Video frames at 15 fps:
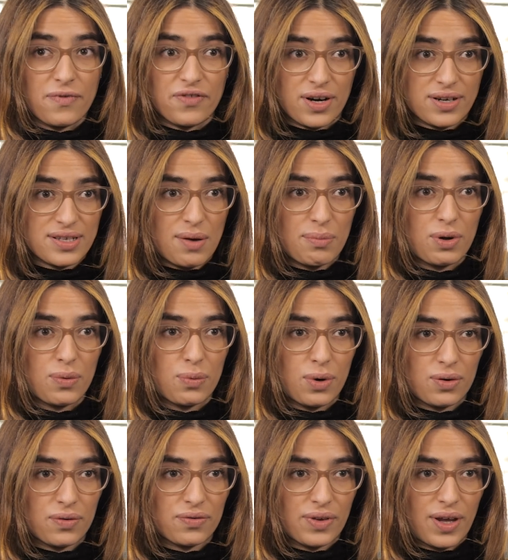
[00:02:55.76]
For example,
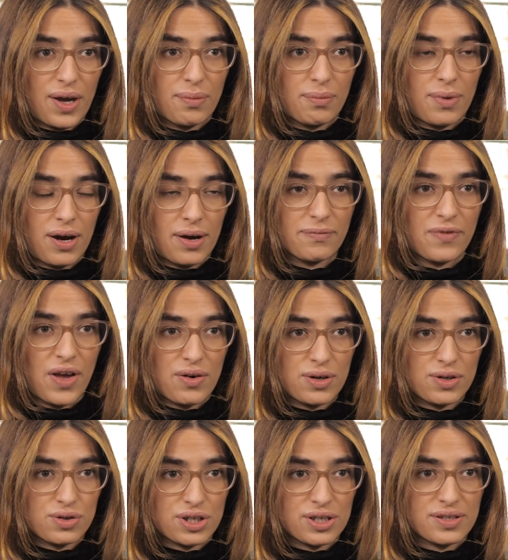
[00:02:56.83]
one of them, I'm
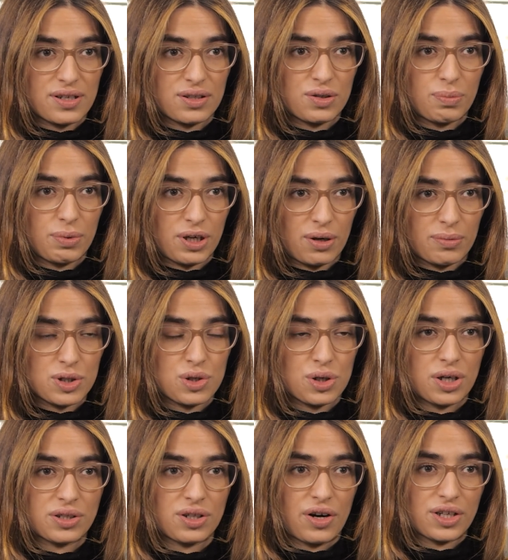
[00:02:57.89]
very interested to become a
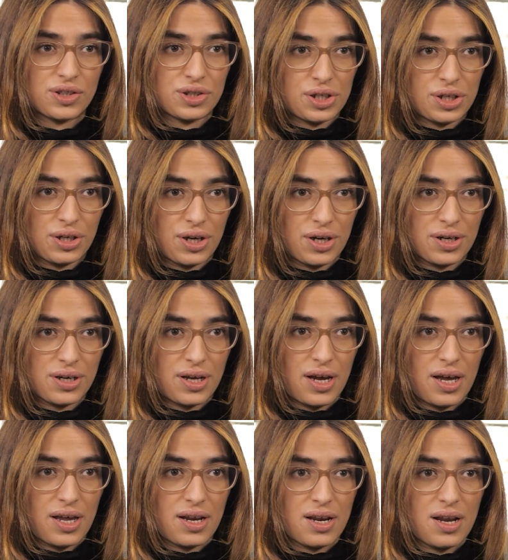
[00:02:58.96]
chartered engineer,
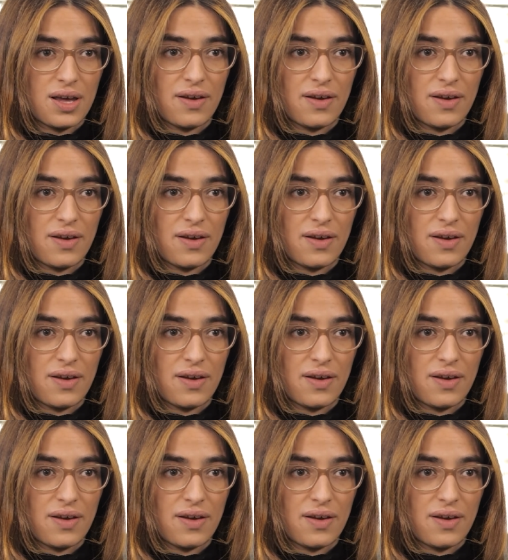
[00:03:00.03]
and